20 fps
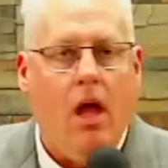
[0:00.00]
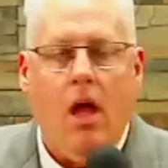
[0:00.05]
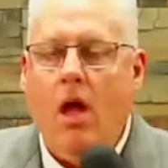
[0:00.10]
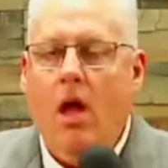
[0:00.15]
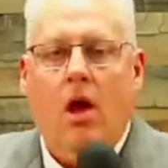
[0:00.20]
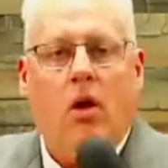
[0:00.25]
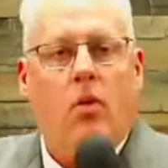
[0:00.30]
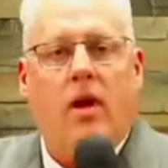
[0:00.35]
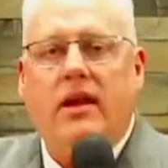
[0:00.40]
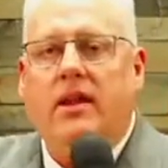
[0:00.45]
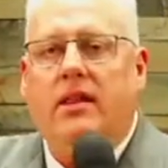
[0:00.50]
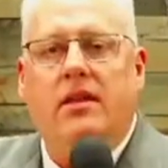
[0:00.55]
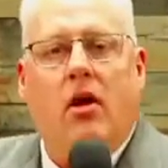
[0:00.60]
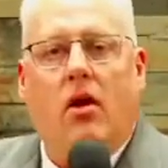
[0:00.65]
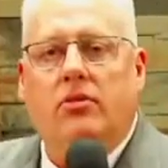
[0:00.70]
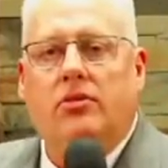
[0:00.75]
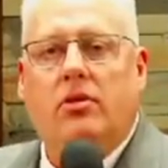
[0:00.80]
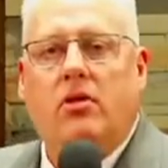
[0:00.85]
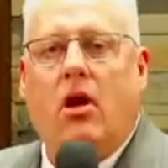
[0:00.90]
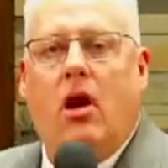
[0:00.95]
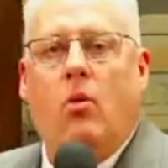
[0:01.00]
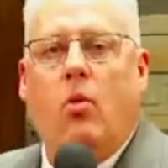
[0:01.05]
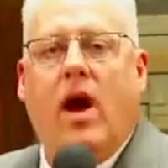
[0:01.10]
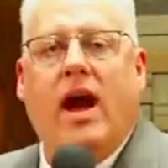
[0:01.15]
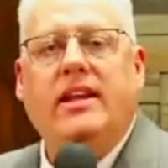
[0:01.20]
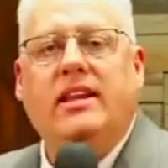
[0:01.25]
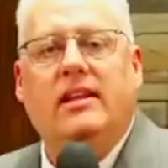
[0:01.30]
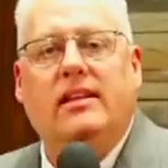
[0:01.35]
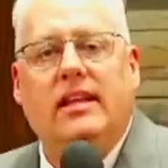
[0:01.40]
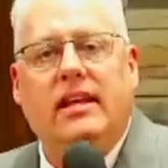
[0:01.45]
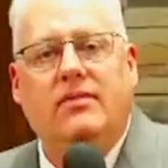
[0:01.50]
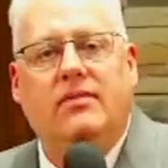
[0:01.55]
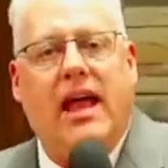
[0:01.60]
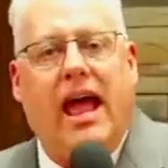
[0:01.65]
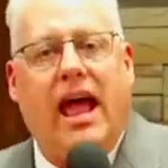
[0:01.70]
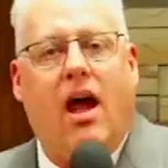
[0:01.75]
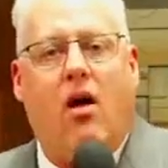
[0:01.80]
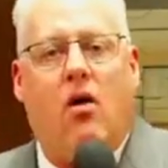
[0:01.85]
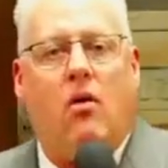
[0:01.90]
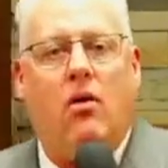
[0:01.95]
Right at the altar call. Why do you leave
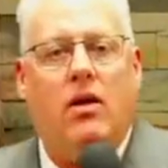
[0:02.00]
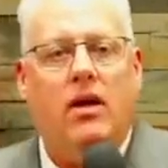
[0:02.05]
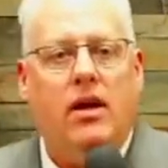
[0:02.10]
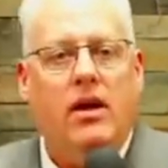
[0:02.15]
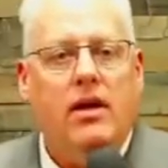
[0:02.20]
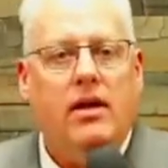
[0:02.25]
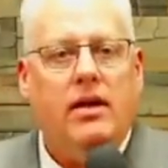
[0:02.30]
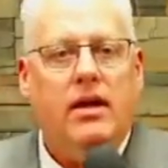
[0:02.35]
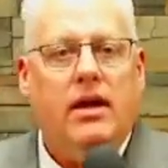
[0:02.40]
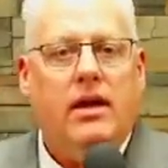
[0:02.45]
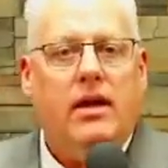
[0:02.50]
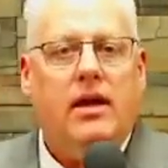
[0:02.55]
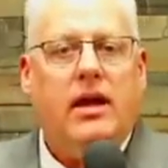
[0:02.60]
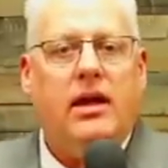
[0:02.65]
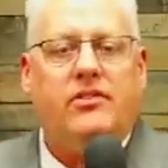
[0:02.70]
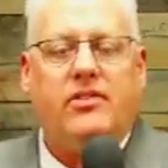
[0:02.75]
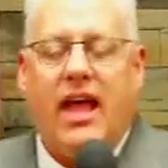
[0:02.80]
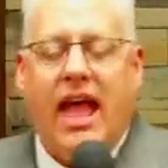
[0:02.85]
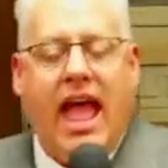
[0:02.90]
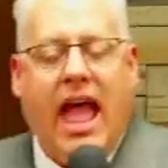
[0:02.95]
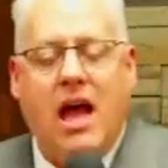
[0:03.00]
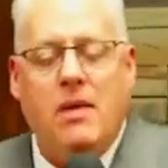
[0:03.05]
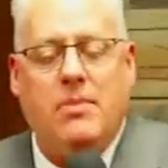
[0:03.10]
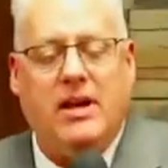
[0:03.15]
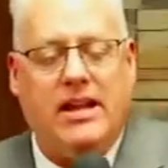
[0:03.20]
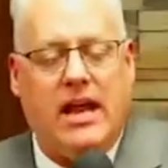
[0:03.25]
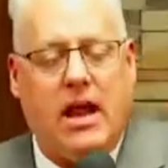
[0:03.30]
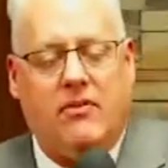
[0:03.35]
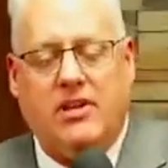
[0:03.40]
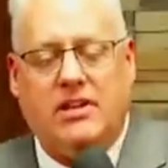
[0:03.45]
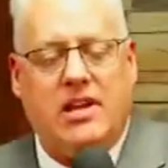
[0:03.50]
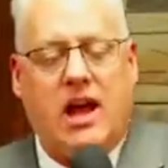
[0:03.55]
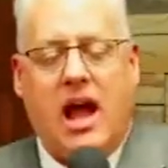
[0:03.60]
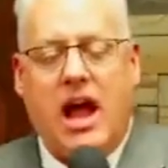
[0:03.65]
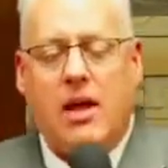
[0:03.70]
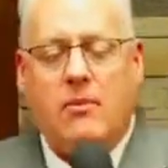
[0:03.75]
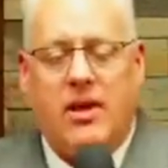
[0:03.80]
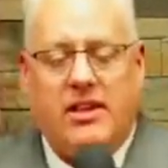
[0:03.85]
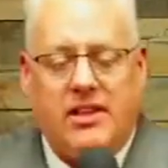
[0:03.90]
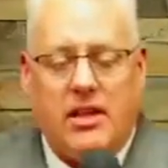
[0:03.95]
now? It's a habit every
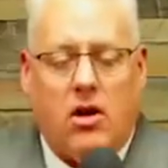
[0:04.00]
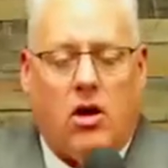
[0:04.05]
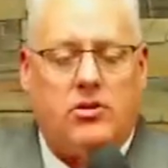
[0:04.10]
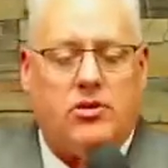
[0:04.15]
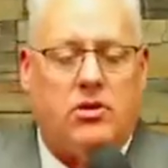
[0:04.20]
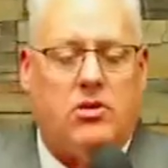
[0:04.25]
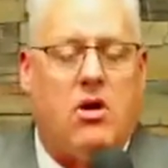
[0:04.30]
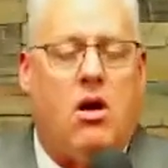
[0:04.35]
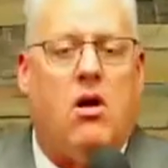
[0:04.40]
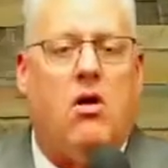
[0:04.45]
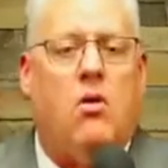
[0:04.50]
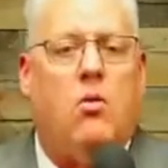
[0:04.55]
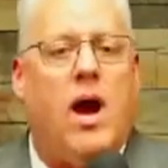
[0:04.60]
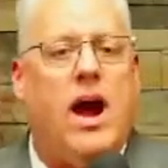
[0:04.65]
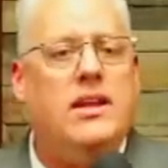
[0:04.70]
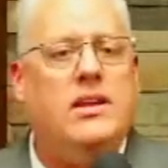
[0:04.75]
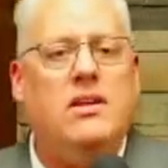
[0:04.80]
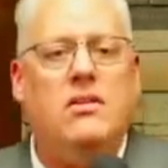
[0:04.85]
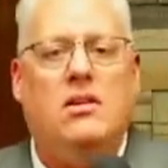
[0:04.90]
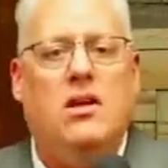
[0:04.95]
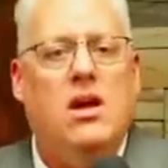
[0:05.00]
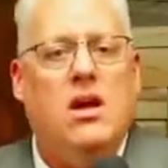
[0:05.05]
time at the altar call. Why do you?